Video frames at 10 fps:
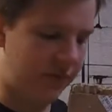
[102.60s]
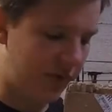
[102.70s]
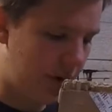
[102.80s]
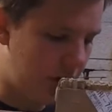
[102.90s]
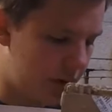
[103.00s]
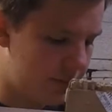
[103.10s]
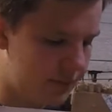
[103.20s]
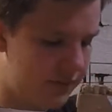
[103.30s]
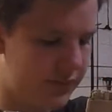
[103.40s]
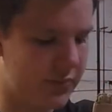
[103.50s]
frog,
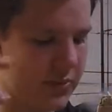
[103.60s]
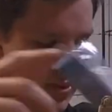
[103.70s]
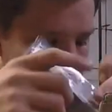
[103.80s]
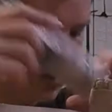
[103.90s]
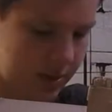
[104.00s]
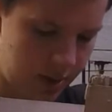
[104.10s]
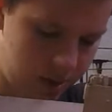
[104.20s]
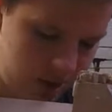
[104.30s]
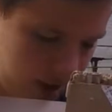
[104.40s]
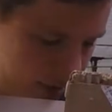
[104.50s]

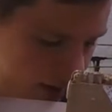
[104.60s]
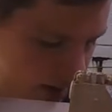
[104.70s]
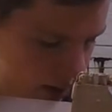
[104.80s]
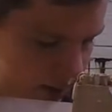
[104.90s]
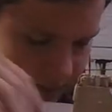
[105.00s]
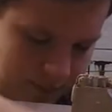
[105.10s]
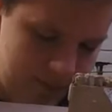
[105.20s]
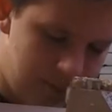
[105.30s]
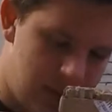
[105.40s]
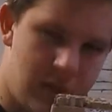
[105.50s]
another chatterbait,
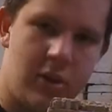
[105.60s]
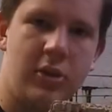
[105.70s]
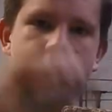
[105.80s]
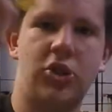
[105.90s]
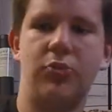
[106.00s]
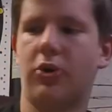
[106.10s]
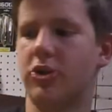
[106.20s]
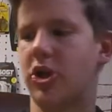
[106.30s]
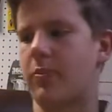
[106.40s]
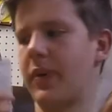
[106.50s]
2 more
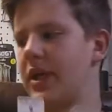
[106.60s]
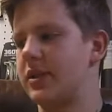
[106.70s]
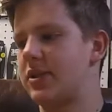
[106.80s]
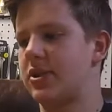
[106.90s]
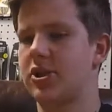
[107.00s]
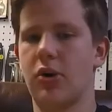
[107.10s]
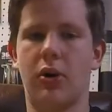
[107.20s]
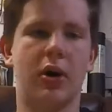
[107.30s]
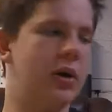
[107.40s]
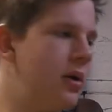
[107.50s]
jerkbaits.
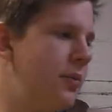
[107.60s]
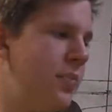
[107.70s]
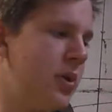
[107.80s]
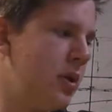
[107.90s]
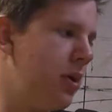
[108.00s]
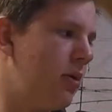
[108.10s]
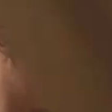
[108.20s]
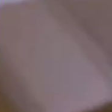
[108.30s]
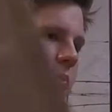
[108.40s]
So we're